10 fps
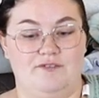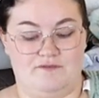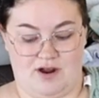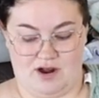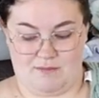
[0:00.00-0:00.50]

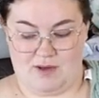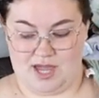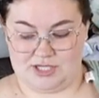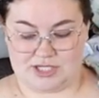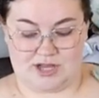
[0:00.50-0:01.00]
very
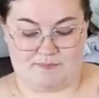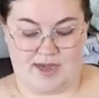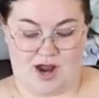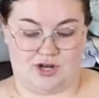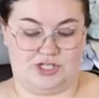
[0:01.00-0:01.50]
much
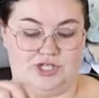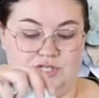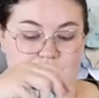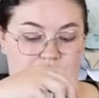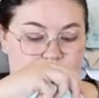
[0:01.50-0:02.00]
compared
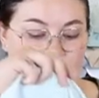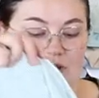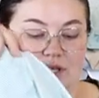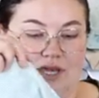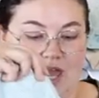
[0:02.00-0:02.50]
to
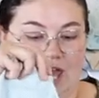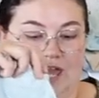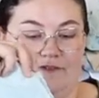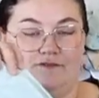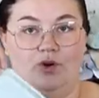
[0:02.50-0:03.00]

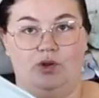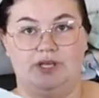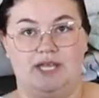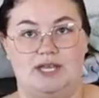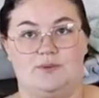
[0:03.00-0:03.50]
a
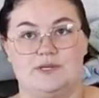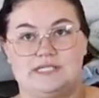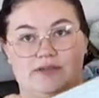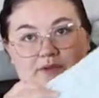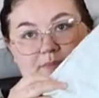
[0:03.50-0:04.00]
folded
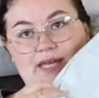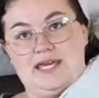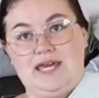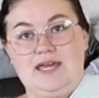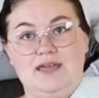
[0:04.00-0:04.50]
receiving
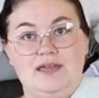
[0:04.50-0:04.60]
blanket.